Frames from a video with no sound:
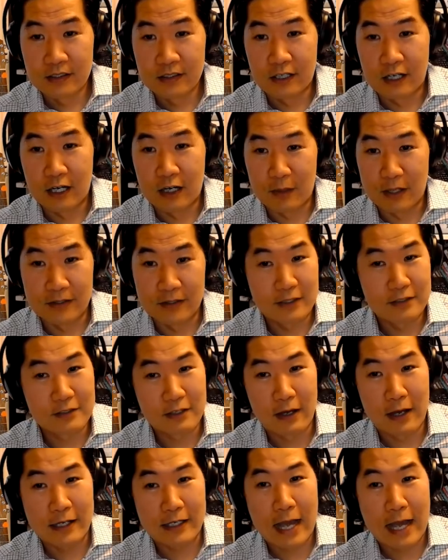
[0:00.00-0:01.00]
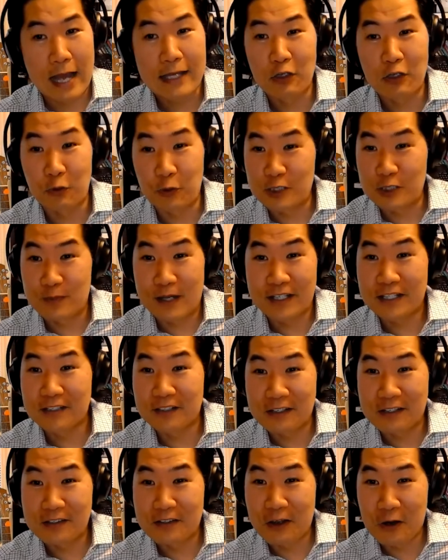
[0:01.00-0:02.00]
And so I can only
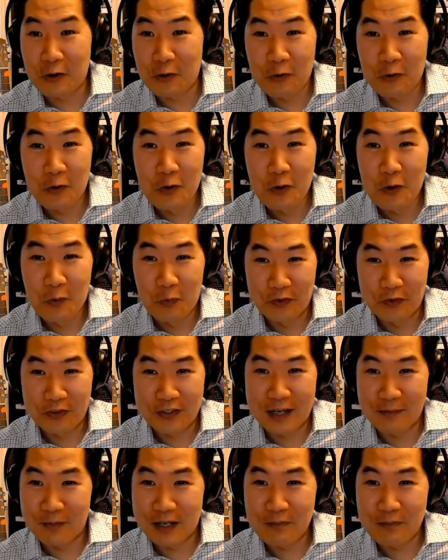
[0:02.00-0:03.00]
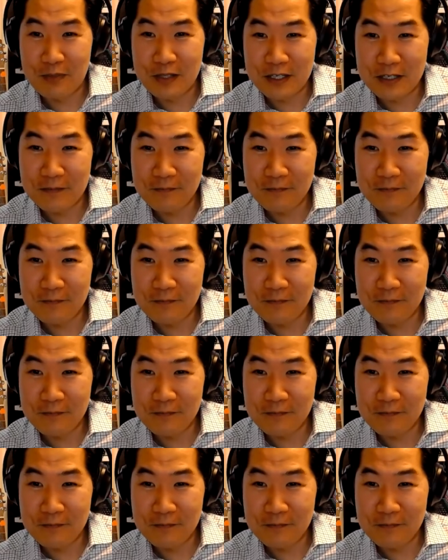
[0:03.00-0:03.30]
speculate there what that might be.